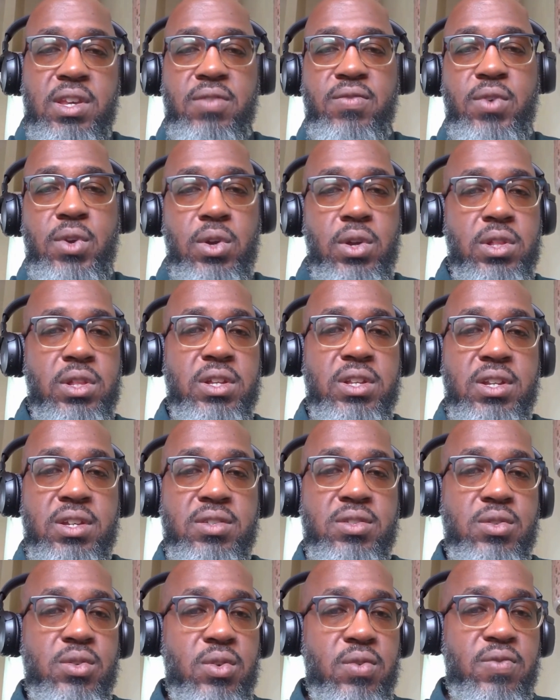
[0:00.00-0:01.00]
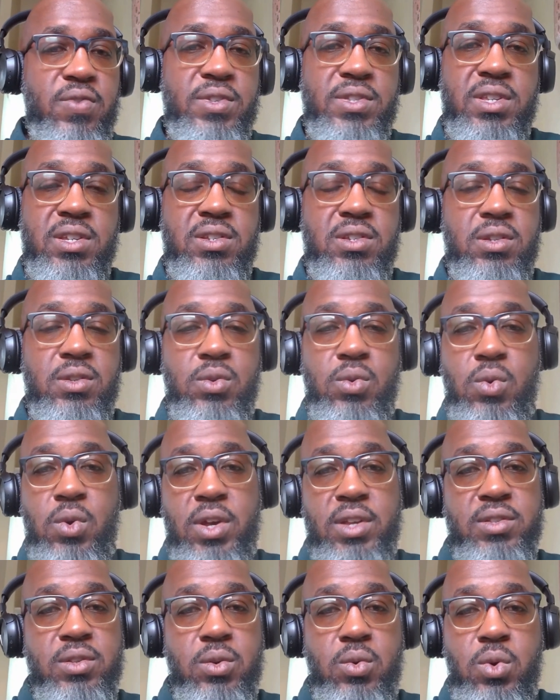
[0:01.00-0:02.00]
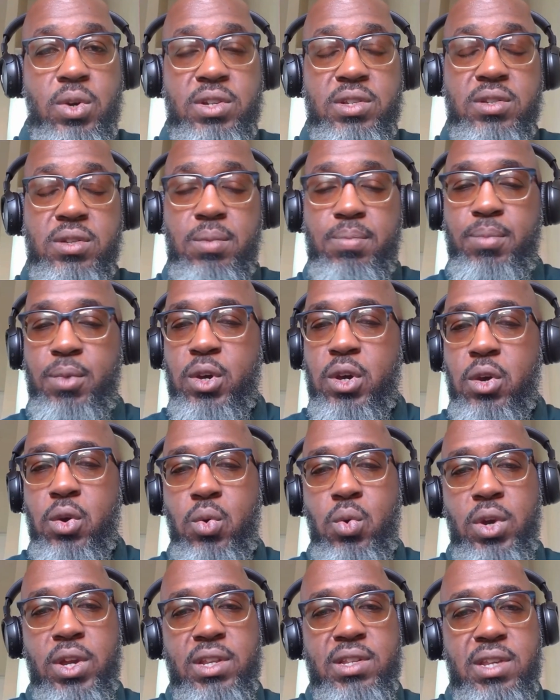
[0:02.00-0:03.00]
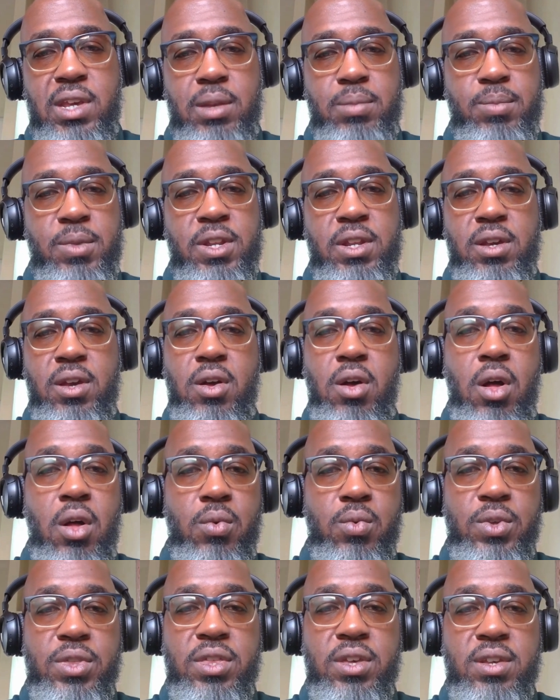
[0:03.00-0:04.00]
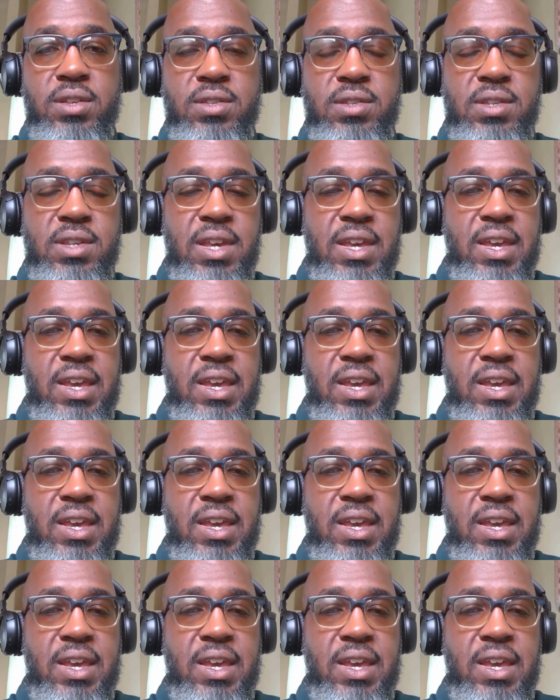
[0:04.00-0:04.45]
if you're a clinician or a physician who has a question, book a quick 10-minute call with us.